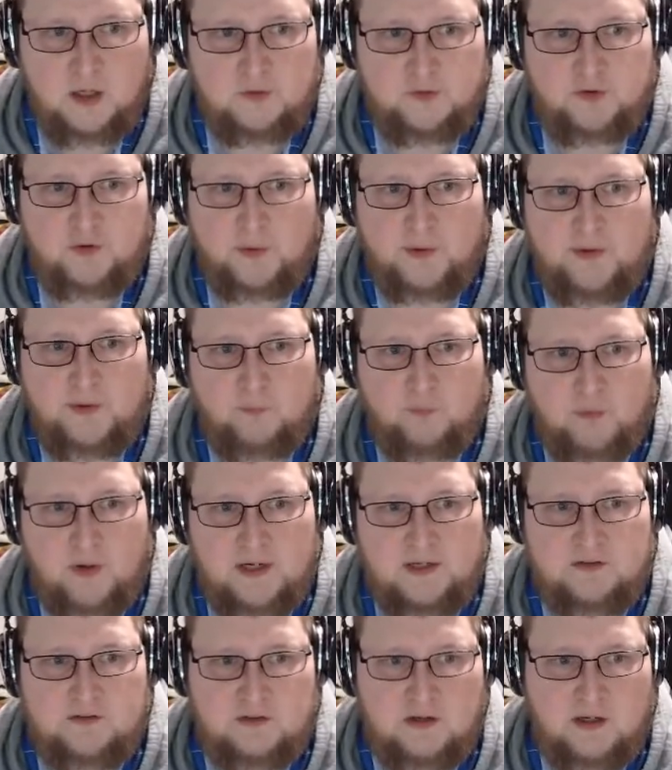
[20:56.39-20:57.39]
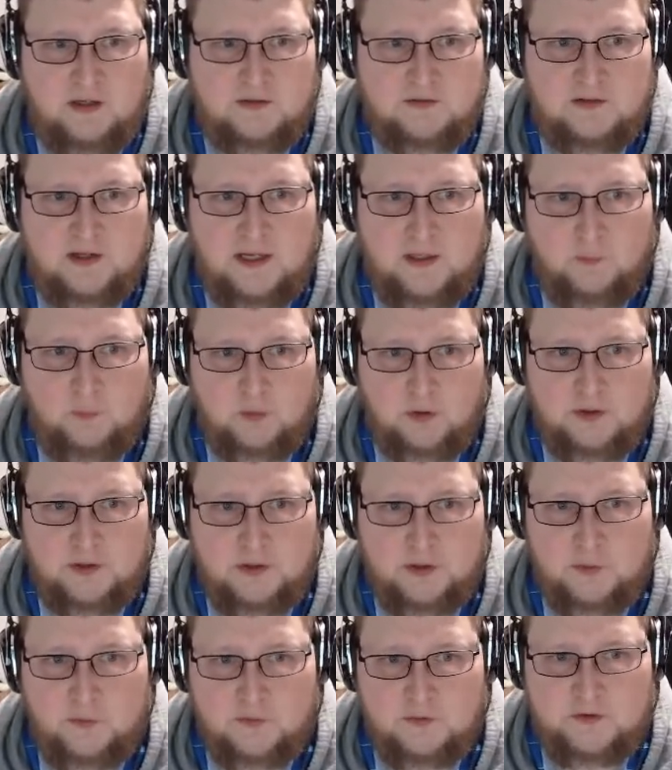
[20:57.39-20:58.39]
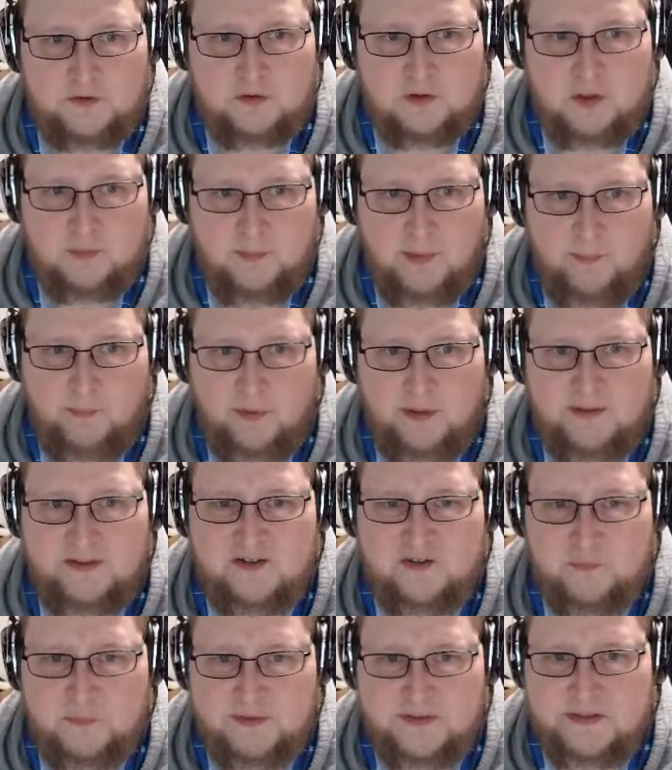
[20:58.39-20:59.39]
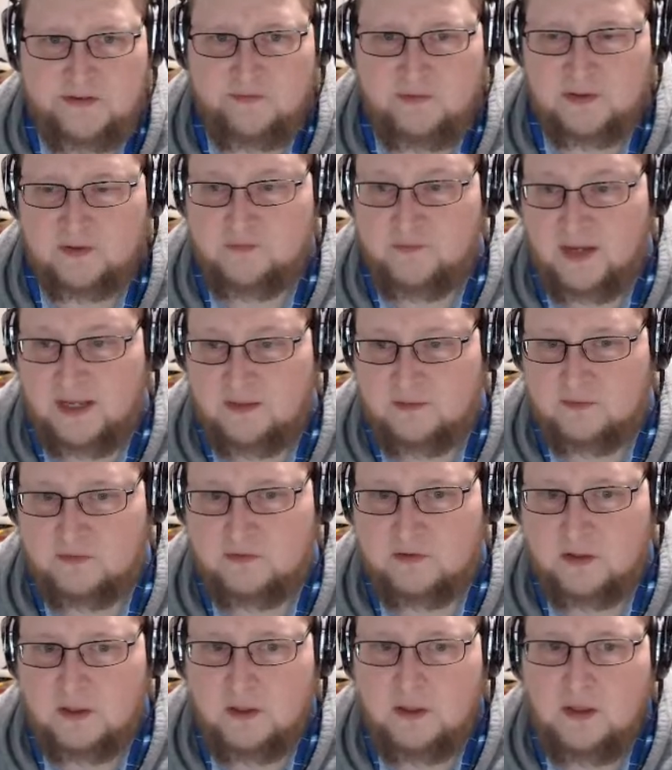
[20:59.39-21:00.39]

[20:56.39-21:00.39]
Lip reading: during the Renaissance and were used to commemorate specific events.